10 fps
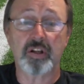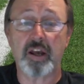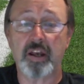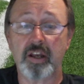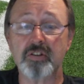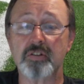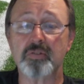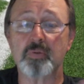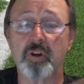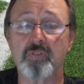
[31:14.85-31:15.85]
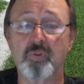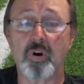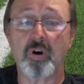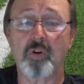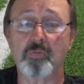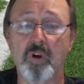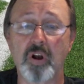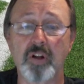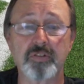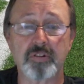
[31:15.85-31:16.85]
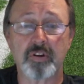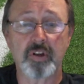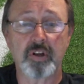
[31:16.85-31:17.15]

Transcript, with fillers: Guy hit you 24 home runs,